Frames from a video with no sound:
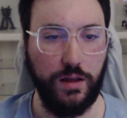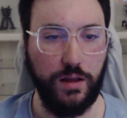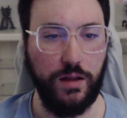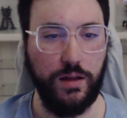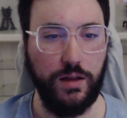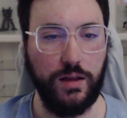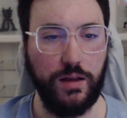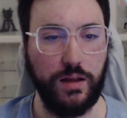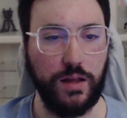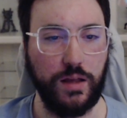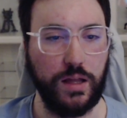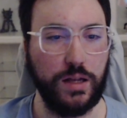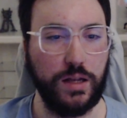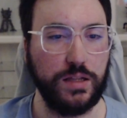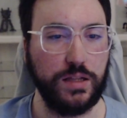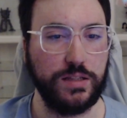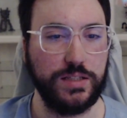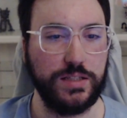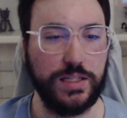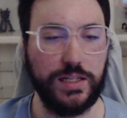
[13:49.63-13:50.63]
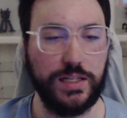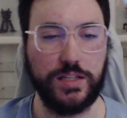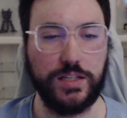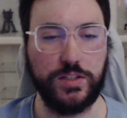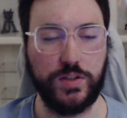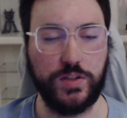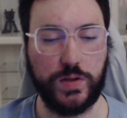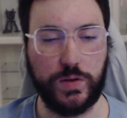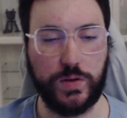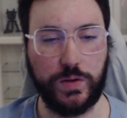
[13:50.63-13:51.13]
Uh, let's see,
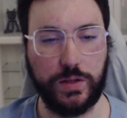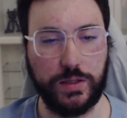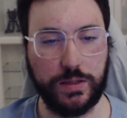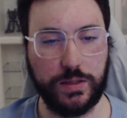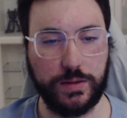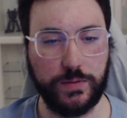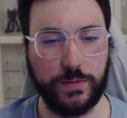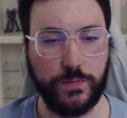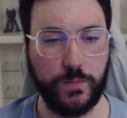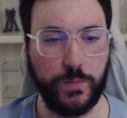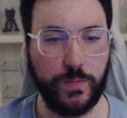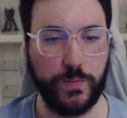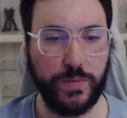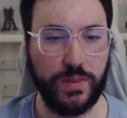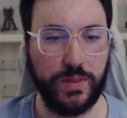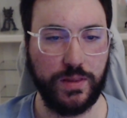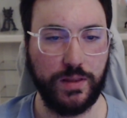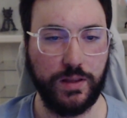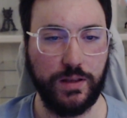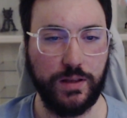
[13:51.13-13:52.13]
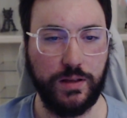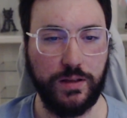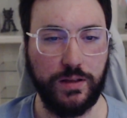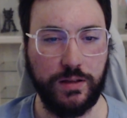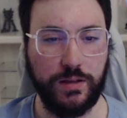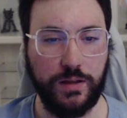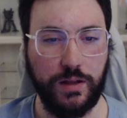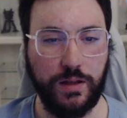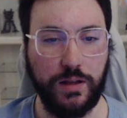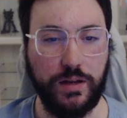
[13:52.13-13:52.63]
Lazul.
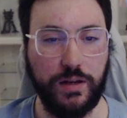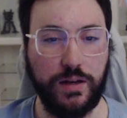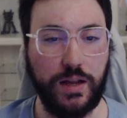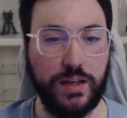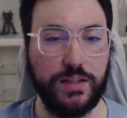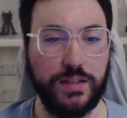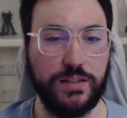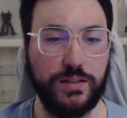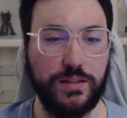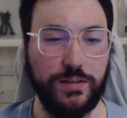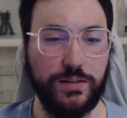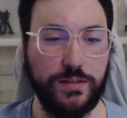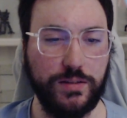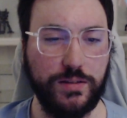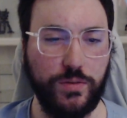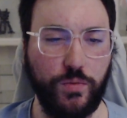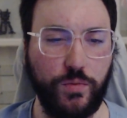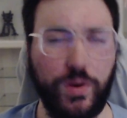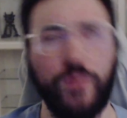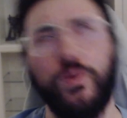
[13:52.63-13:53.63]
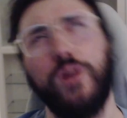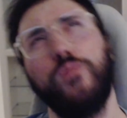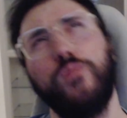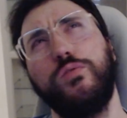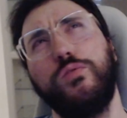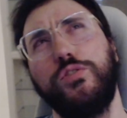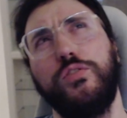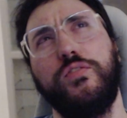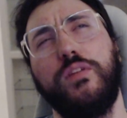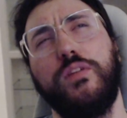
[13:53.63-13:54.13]
Nice. Well, what
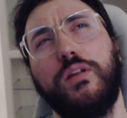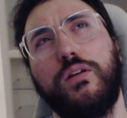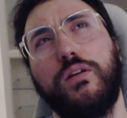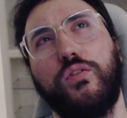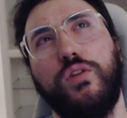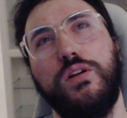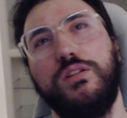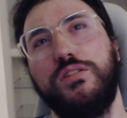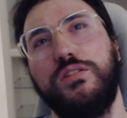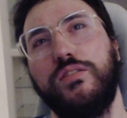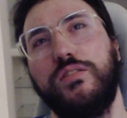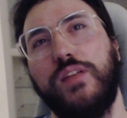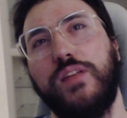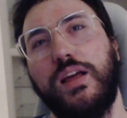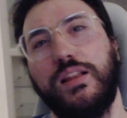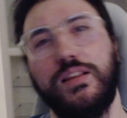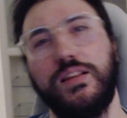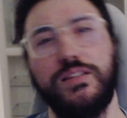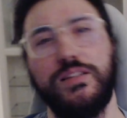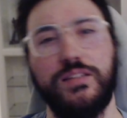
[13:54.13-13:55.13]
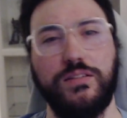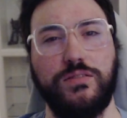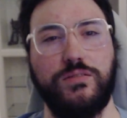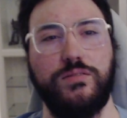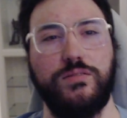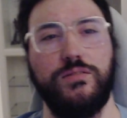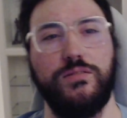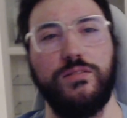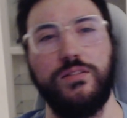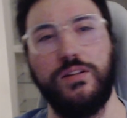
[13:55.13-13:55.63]
would you feel cringe of that? Isn't
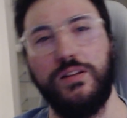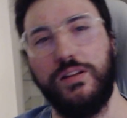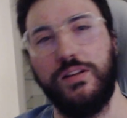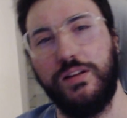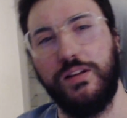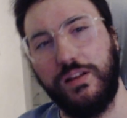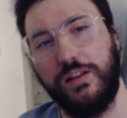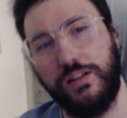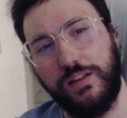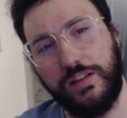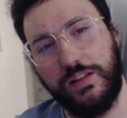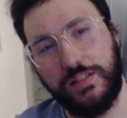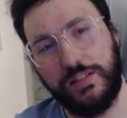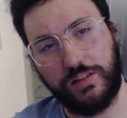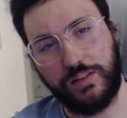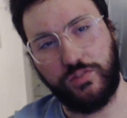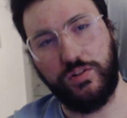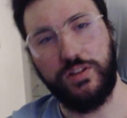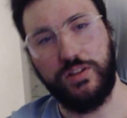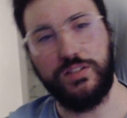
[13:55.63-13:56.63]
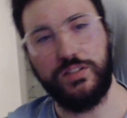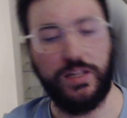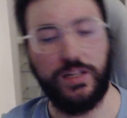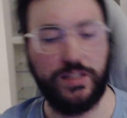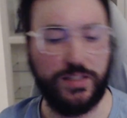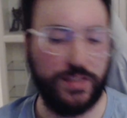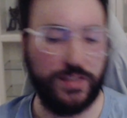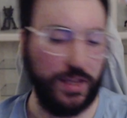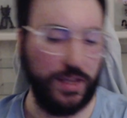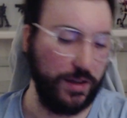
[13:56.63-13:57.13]
isn't cringe
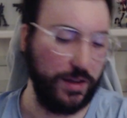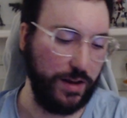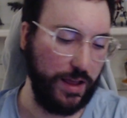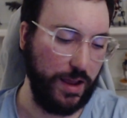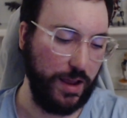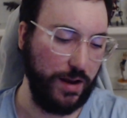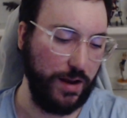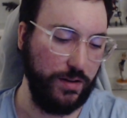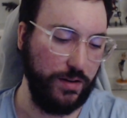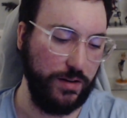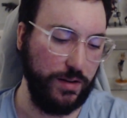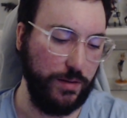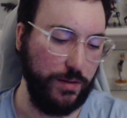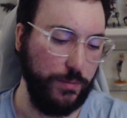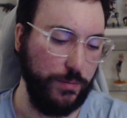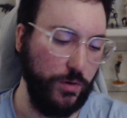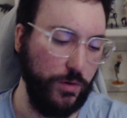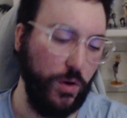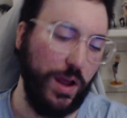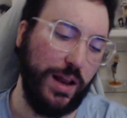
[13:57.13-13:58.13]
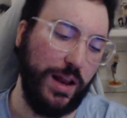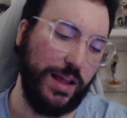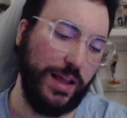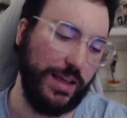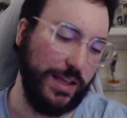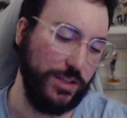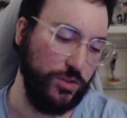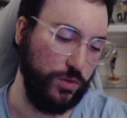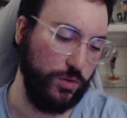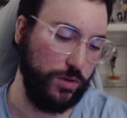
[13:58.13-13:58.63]
like secondhand? Well, I
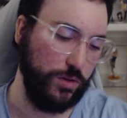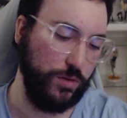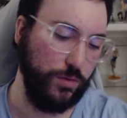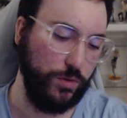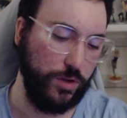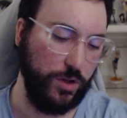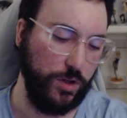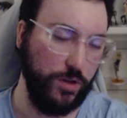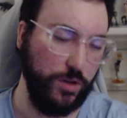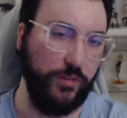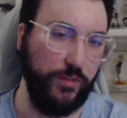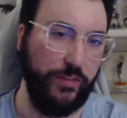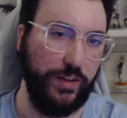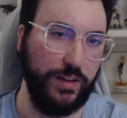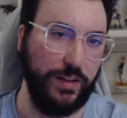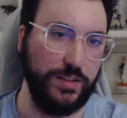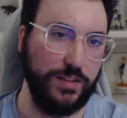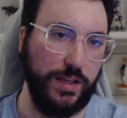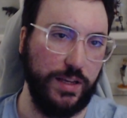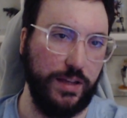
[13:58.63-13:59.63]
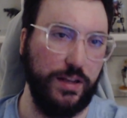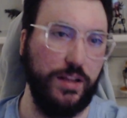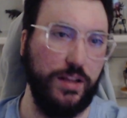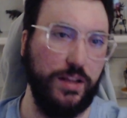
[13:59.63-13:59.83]
guess you, you could feel secondhand